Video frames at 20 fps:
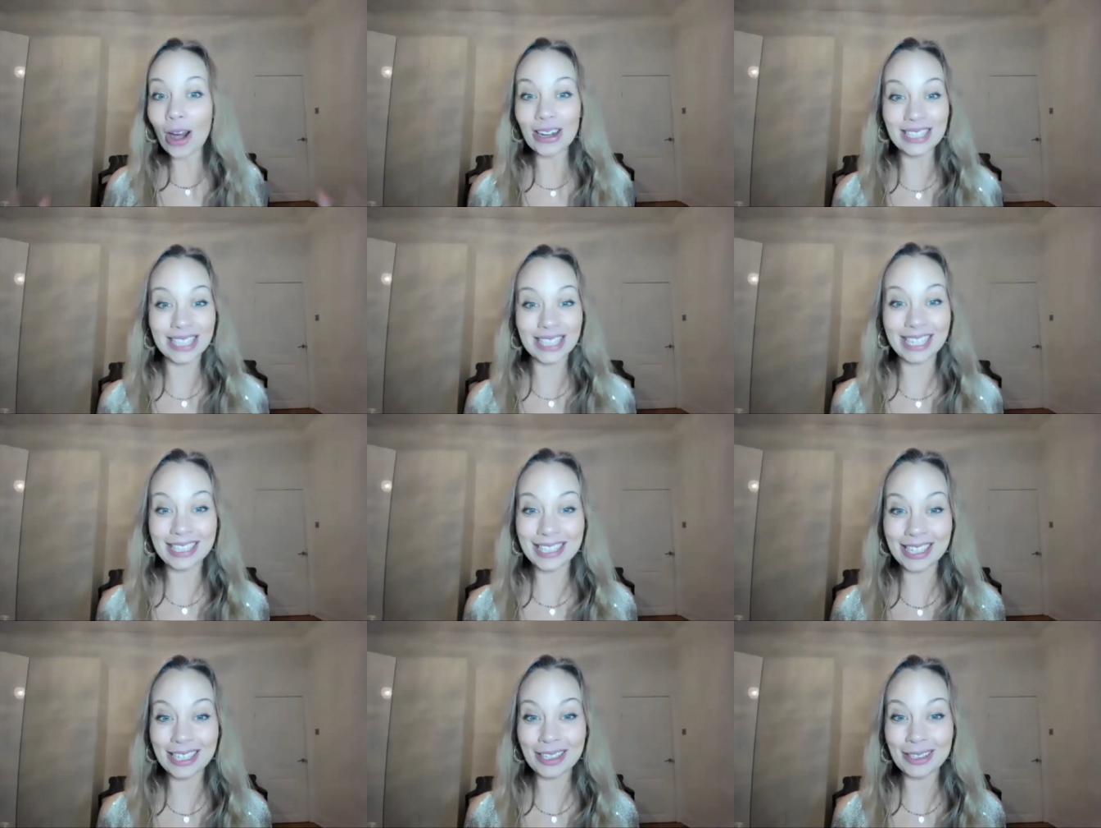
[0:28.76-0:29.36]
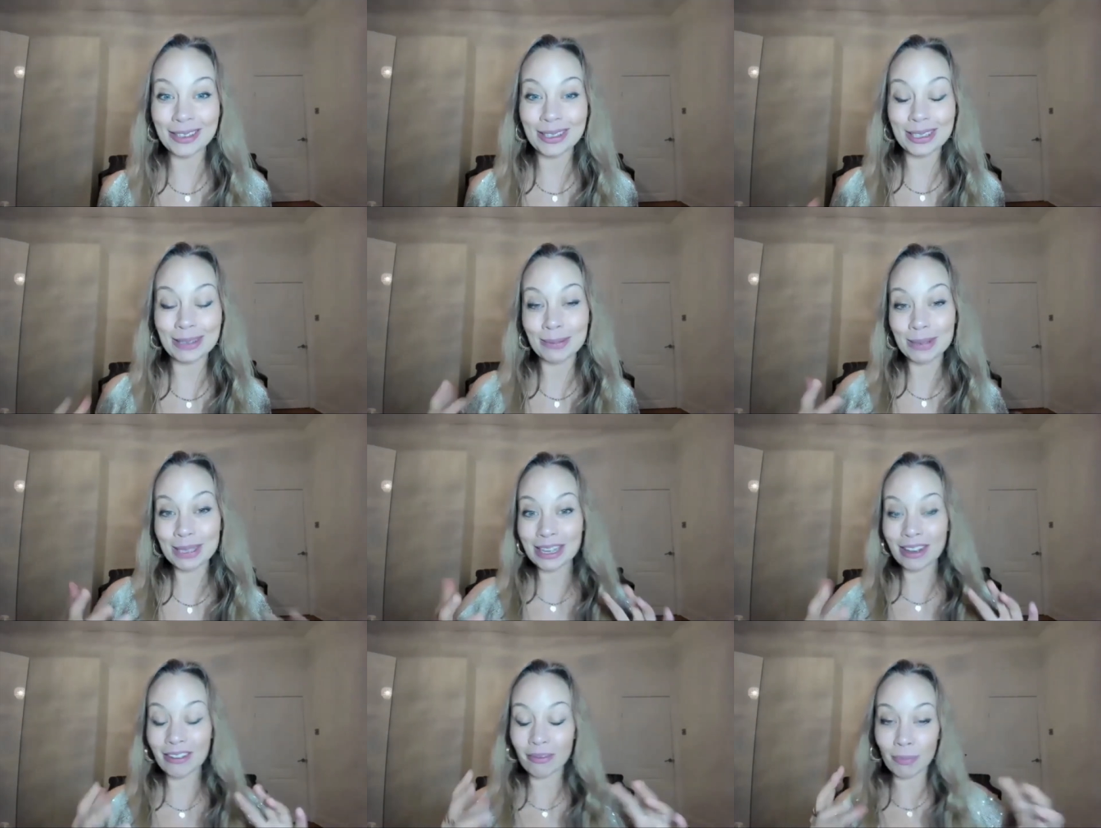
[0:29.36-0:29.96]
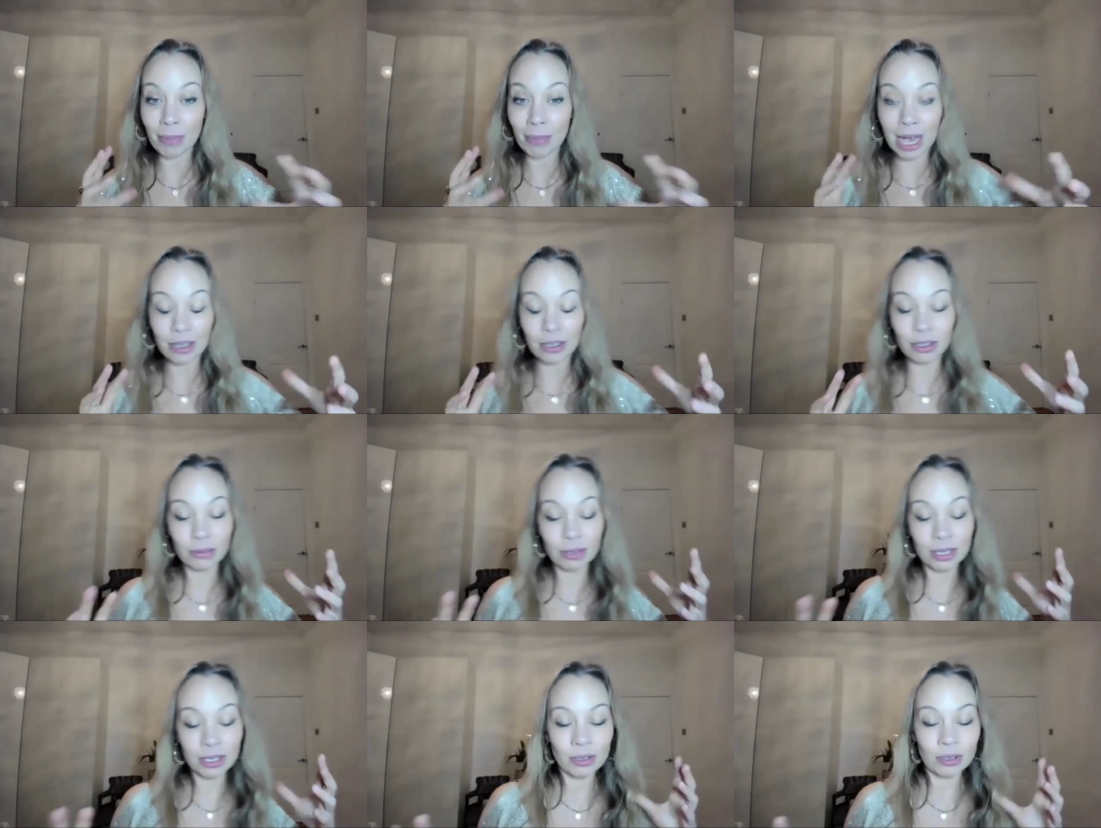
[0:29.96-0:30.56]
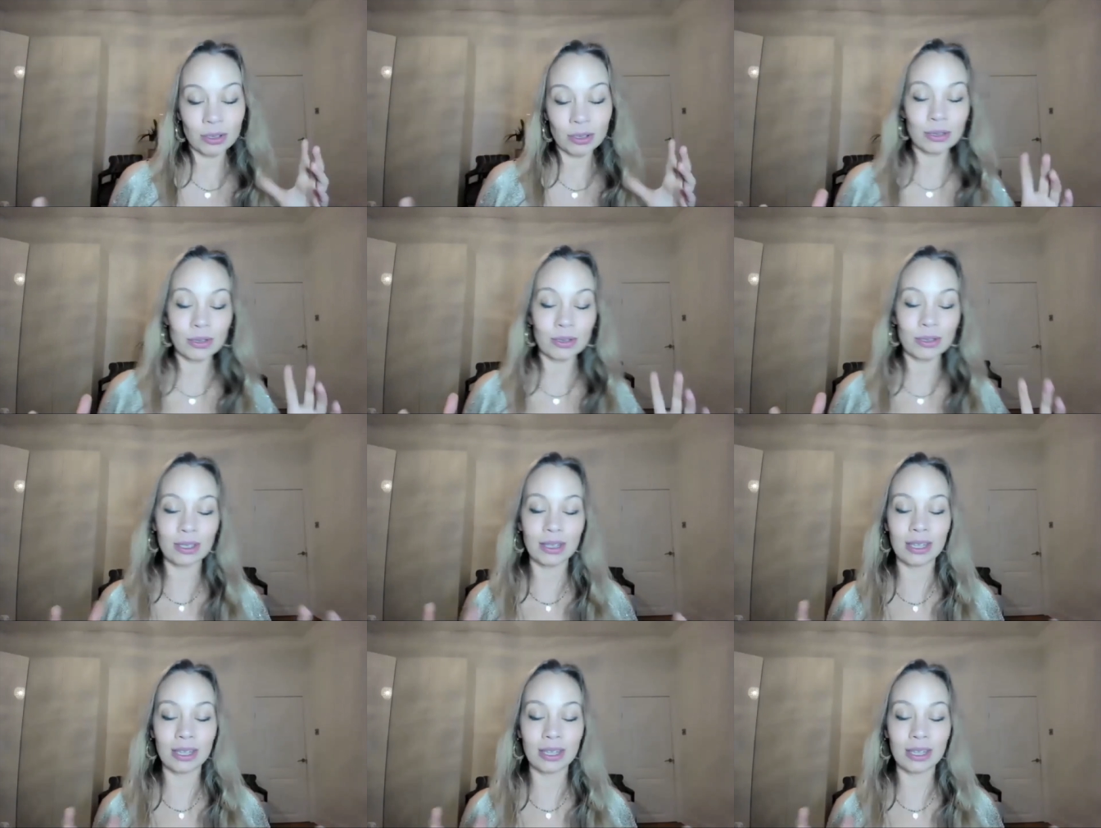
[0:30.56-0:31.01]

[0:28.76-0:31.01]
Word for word: teaching you some self-mastery tools